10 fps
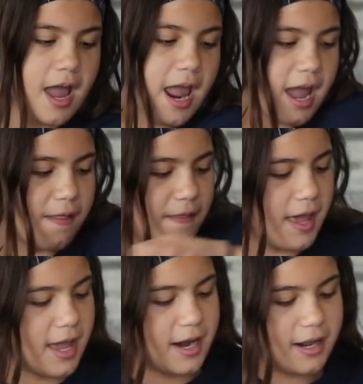And
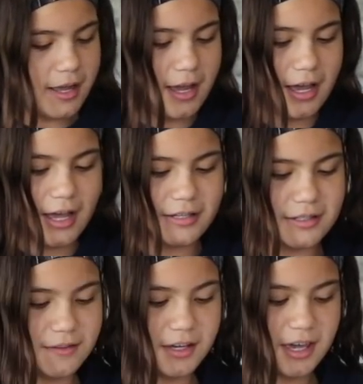then it
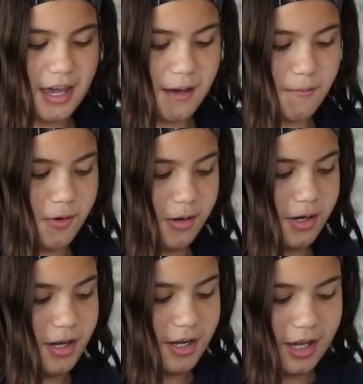has the
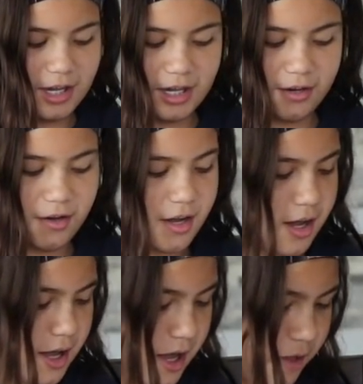camera
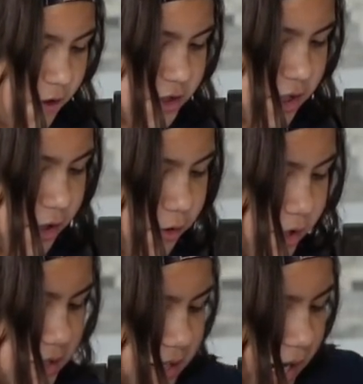here there's a little
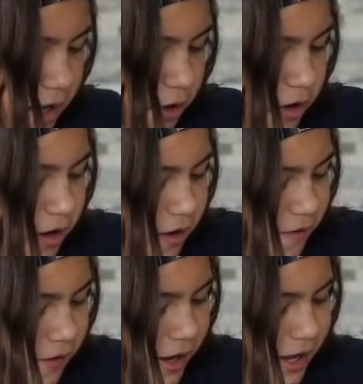container
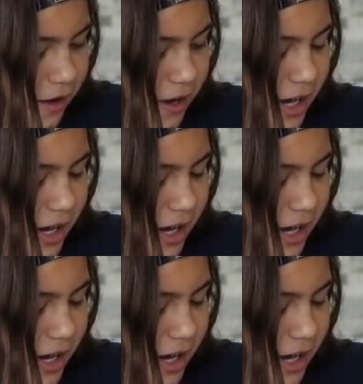right here,